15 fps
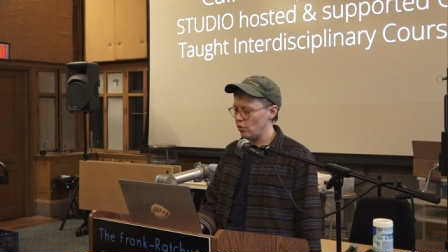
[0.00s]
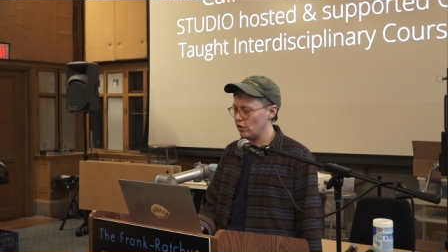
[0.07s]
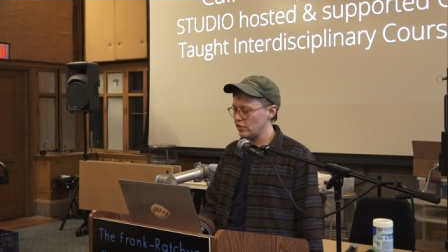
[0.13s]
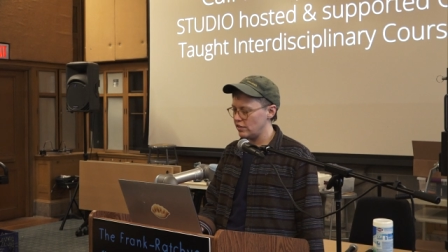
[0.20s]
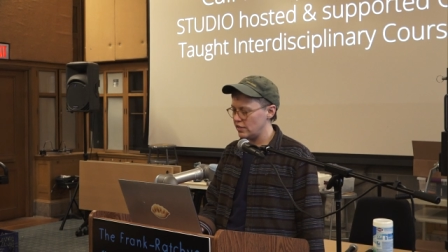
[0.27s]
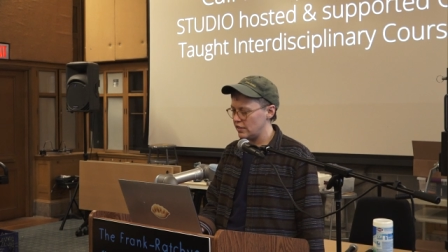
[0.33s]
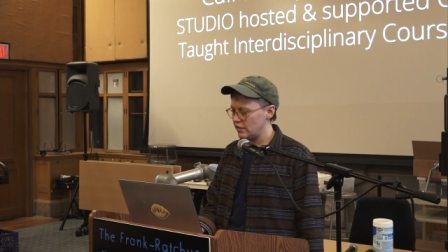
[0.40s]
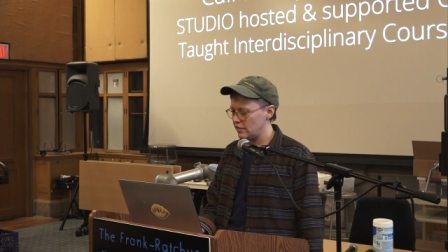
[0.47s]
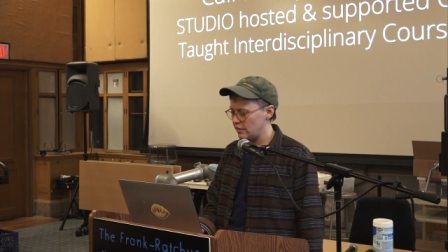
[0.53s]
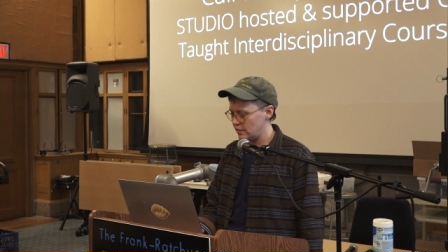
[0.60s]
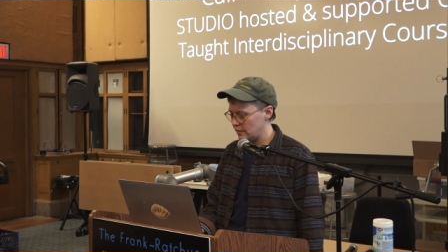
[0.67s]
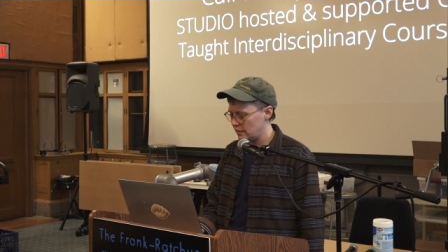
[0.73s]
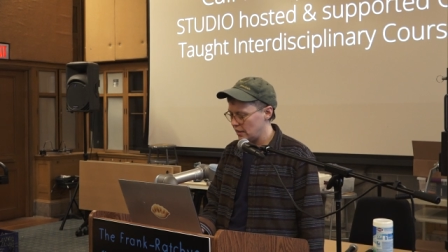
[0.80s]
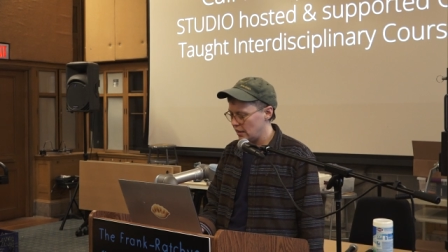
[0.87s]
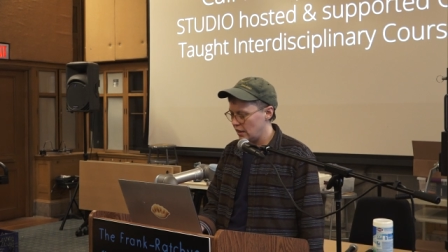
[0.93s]

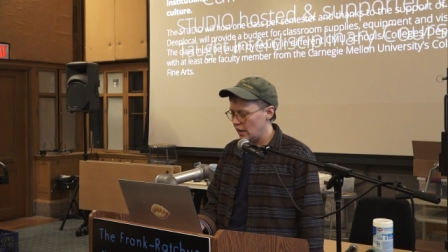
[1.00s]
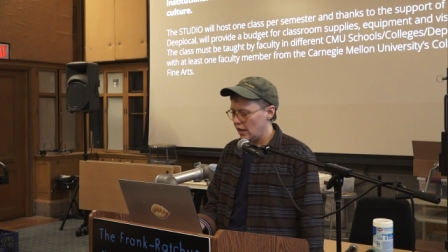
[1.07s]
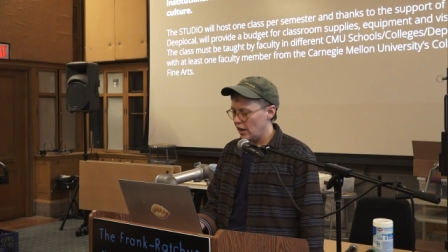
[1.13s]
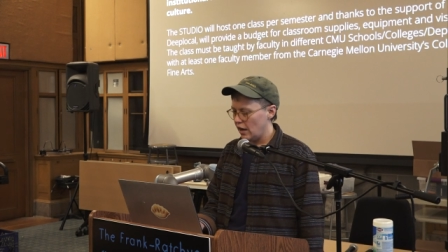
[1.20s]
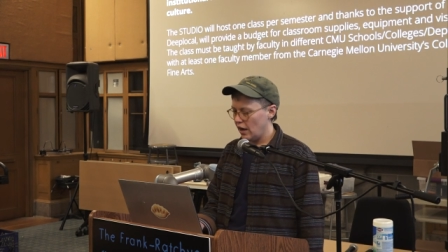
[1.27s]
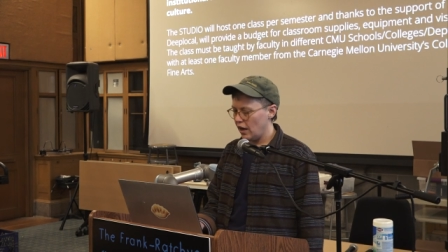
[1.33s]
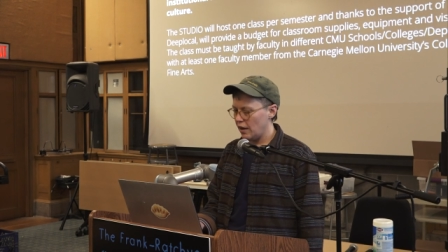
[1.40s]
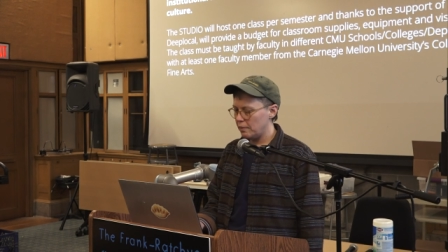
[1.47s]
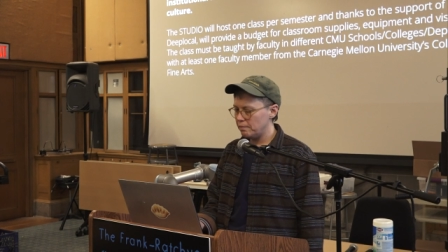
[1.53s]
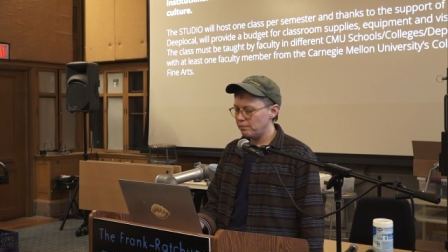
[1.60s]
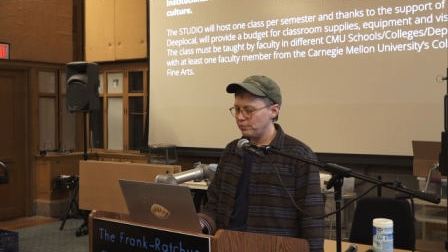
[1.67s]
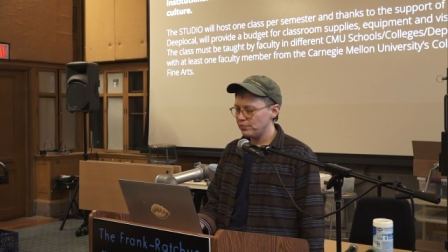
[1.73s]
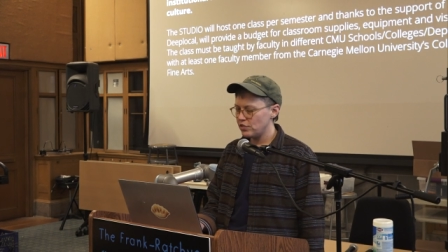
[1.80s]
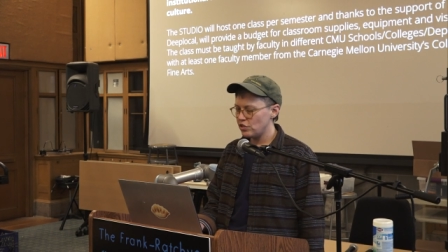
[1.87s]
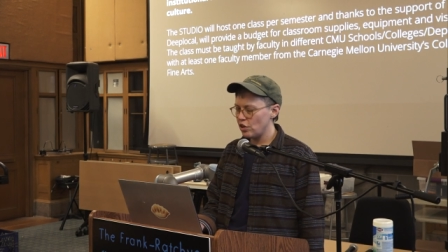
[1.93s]
courses.
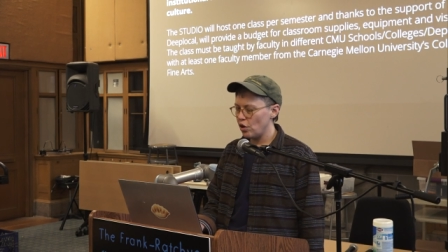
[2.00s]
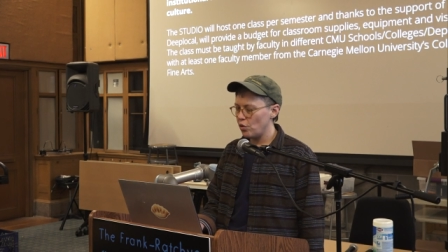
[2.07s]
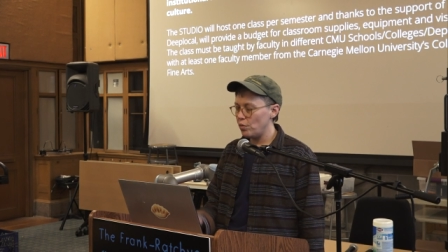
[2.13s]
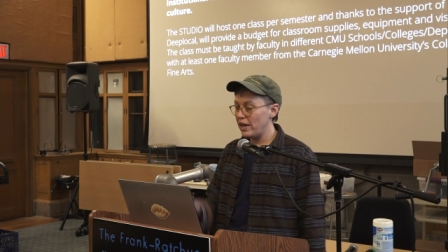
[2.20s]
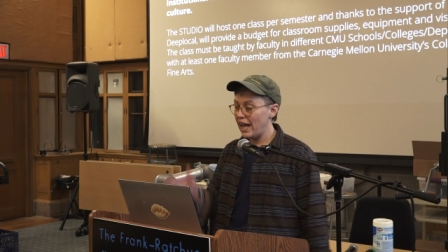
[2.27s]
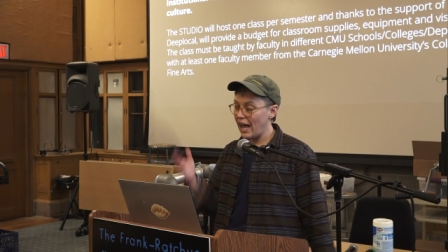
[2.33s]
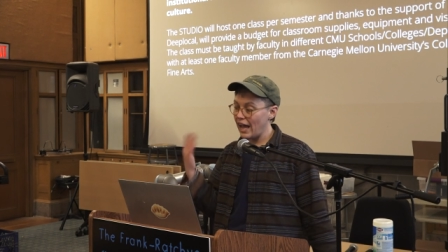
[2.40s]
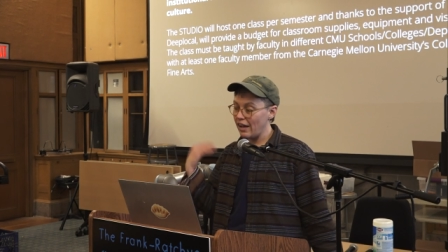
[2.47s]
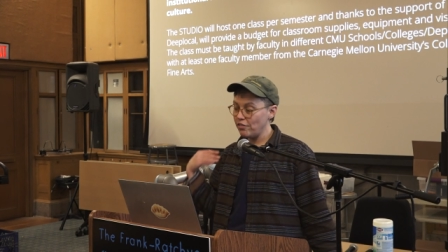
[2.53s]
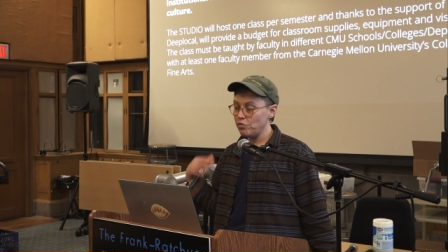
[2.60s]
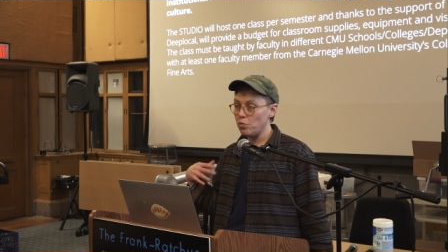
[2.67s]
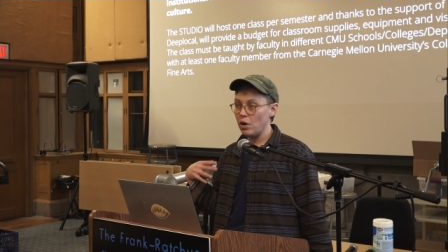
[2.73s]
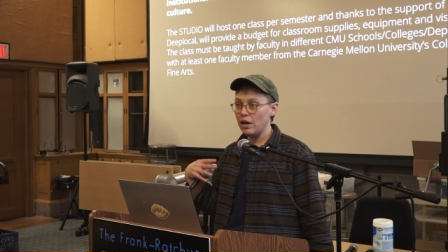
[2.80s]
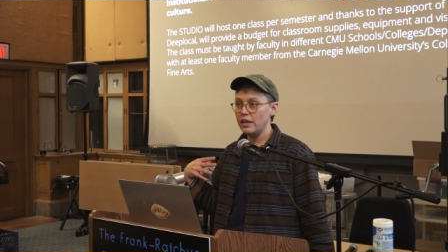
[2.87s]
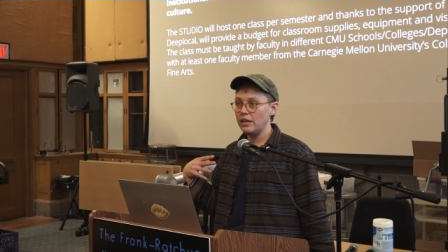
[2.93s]
So we
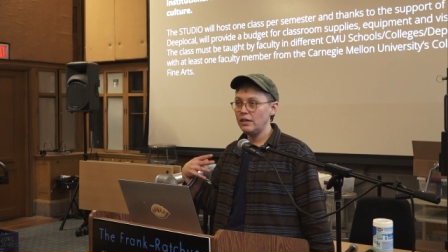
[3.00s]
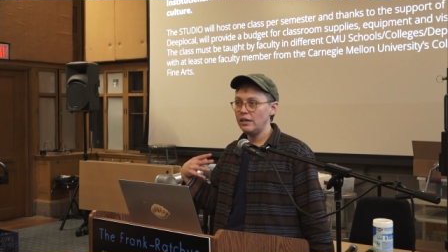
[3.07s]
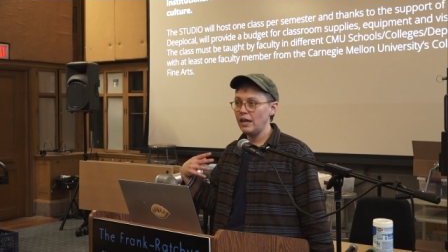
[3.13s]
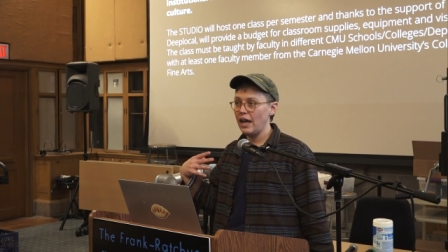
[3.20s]
have one